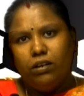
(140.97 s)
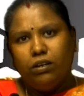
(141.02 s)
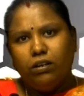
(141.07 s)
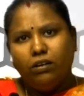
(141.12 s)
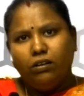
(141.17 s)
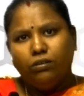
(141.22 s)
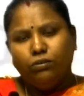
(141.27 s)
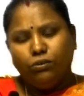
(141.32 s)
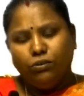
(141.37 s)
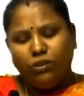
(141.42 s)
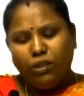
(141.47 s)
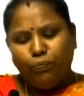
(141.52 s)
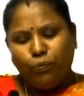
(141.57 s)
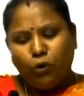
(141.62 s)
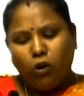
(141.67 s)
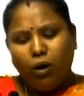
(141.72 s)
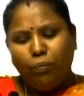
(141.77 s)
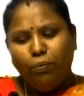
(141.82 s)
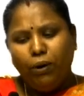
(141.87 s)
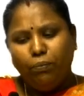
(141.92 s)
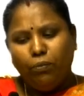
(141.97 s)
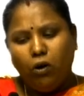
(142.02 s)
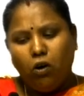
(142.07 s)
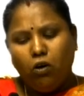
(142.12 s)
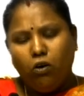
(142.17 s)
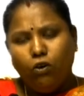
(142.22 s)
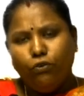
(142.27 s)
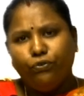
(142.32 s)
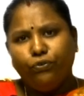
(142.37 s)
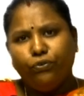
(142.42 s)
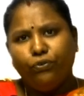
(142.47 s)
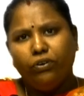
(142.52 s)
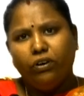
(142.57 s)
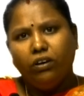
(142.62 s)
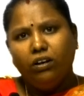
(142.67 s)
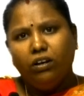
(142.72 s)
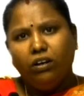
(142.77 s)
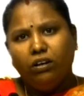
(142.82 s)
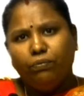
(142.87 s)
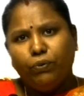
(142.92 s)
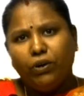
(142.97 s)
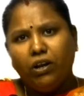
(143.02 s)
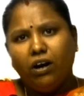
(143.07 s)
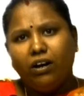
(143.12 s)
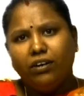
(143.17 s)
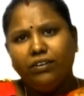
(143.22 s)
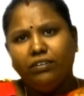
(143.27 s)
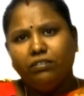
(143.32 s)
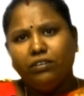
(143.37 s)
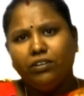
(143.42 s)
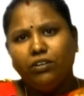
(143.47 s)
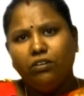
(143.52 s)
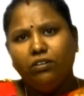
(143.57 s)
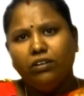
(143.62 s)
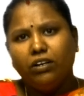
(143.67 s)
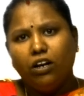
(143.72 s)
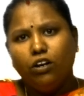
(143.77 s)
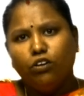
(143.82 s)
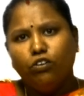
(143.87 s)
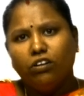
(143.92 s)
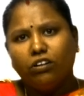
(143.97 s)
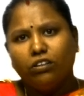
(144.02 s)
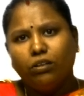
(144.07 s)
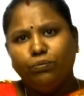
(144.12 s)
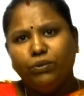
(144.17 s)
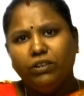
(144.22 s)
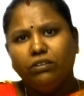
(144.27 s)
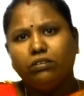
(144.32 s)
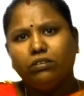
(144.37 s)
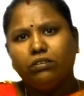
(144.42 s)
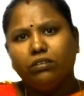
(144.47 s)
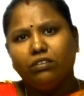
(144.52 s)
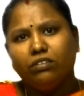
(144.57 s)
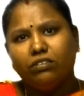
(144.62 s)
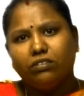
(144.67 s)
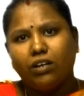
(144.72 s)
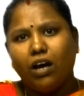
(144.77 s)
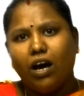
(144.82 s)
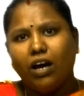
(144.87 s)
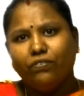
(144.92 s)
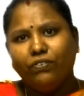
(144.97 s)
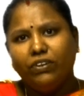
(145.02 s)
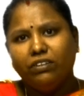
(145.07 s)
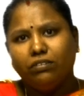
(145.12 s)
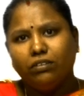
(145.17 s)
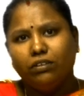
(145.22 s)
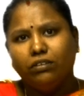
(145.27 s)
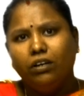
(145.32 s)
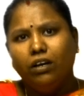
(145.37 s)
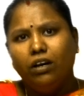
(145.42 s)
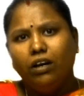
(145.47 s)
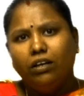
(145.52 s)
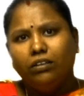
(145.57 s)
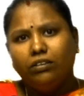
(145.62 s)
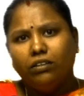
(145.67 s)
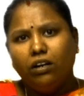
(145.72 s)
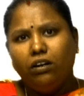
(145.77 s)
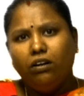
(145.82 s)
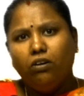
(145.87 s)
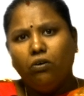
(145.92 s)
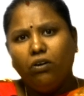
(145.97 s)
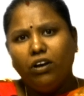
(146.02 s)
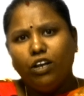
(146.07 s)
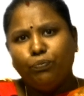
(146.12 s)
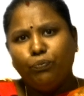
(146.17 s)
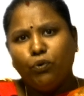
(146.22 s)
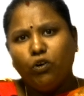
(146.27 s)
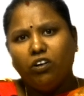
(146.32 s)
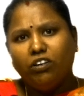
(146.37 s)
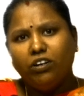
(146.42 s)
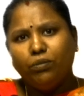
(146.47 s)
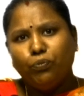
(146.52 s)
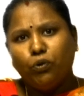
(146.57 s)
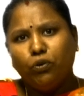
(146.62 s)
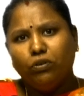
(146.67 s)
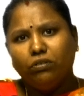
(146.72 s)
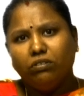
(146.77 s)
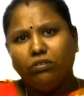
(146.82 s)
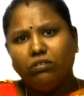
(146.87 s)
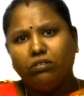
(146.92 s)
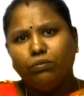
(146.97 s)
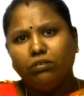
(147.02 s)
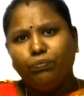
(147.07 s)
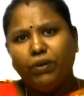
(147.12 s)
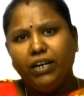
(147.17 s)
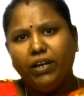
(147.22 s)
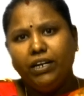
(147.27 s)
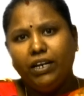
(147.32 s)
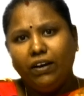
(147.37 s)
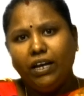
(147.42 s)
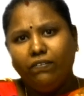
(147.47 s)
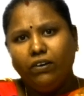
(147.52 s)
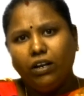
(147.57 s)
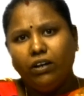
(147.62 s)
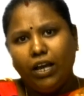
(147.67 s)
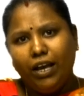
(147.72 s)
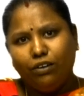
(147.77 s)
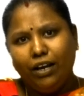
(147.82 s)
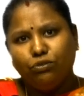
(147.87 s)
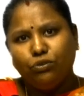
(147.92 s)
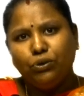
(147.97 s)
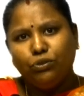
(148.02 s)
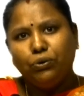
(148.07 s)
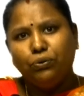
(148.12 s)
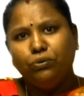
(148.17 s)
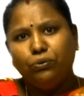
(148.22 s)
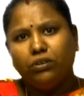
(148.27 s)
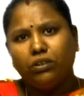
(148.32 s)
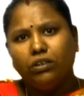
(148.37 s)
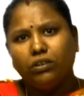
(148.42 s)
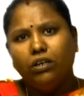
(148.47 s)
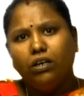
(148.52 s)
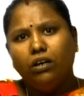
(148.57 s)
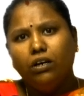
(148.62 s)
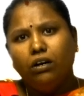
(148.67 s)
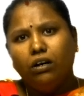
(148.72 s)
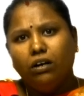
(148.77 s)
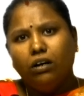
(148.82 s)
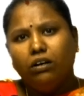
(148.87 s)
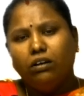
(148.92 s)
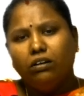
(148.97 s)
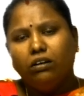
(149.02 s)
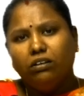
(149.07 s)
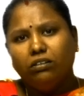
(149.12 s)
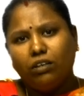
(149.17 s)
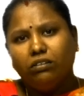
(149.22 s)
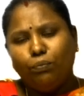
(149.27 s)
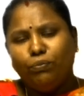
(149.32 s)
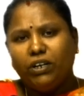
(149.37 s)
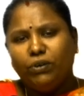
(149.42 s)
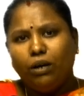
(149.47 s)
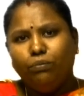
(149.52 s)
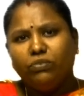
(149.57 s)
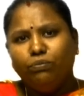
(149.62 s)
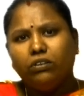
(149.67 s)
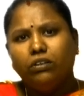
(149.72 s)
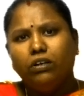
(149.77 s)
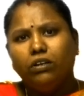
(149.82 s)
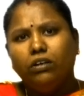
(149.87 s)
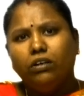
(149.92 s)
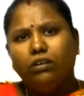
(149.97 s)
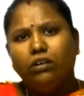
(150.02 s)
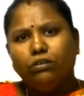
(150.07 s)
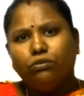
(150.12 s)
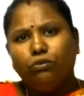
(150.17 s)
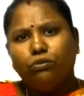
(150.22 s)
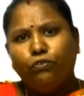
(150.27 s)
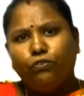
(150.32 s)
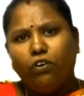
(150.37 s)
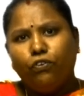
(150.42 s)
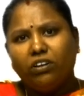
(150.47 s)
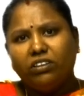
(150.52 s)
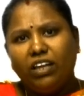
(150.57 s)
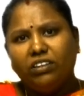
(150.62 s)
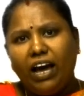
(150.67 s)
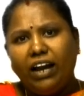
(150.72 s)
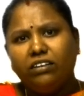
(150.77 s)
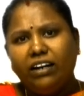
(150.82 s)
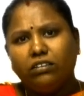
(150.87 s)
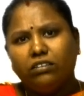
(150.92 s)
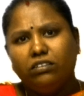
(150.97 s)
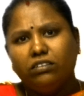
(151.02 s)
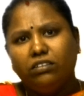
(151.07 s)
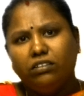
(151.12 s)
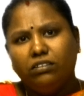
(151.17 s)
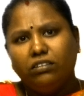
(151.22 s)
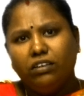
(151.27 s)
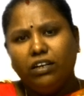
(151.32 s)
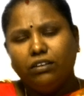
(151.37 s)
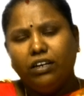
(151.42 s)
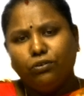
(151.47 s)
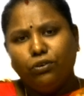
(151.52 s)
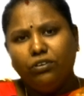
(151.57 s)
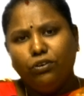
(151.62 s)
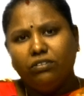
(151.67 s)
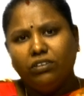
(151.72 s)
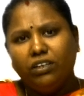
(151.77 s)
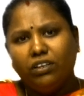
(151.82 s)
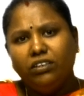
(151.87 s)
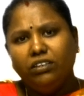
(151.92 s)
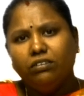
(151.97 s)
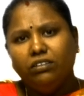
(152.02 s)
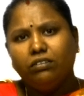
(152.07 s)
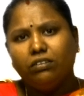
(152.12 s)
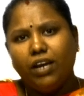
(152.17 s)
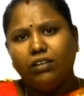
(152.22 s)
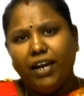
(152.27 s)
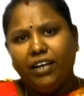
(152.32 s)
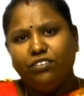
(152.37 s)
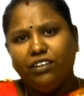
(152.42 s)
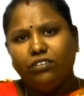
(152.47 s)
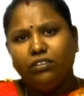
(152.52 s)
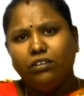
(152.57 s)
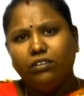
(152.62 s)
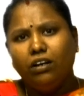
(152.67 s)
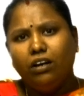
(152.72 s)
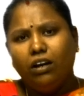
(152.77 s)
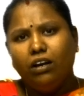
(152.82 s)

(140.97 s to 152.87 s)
So the problem of priority scheduling algorithm is starvation. The lower priority process may never execute sometimes. So for that, a solution is aging.